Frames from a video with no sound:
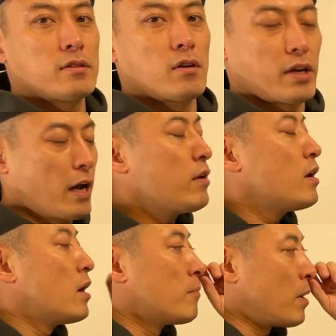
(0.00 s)
Okay?
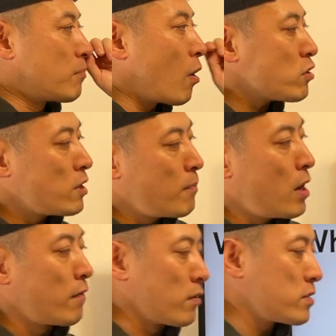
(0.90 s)
But blockchain
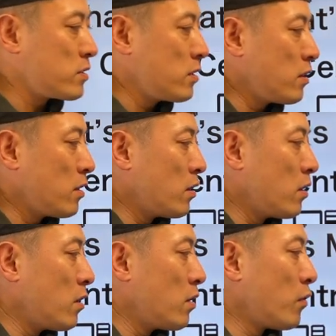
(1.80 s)
metaverse,
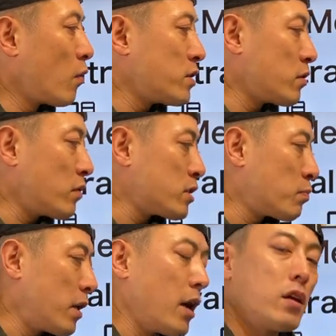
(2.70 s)
no centralized
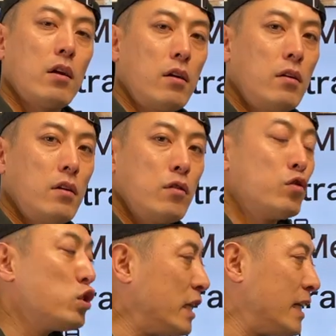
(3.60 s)
player here,
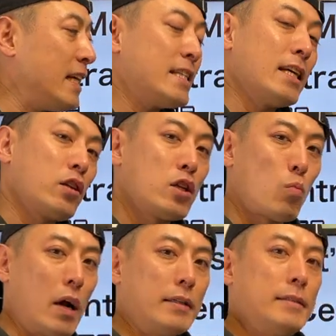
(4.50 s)
fully decentralized
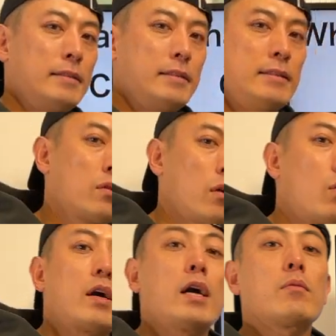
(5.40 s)
one. Okay,
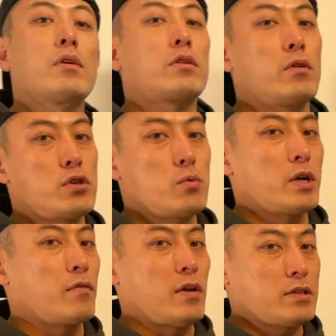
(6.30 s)
what kind of critical issue we're
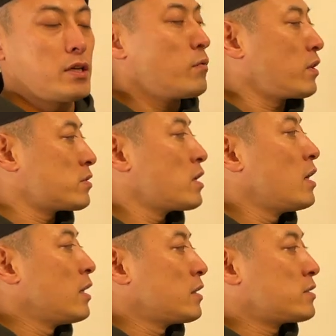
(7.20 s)
gonna facing with this
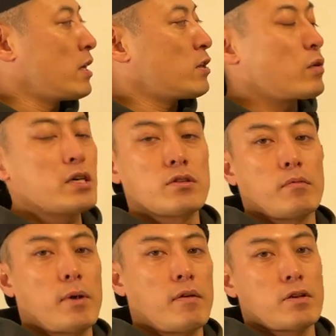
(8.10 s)
centralized
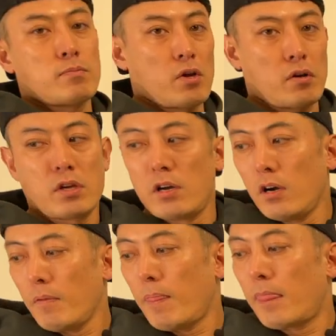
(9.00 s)
metaverse model
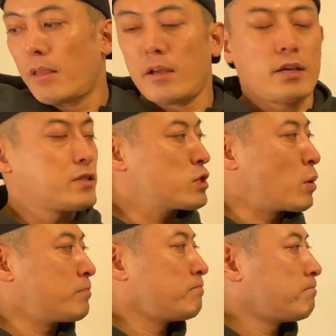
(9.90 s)
here is this one.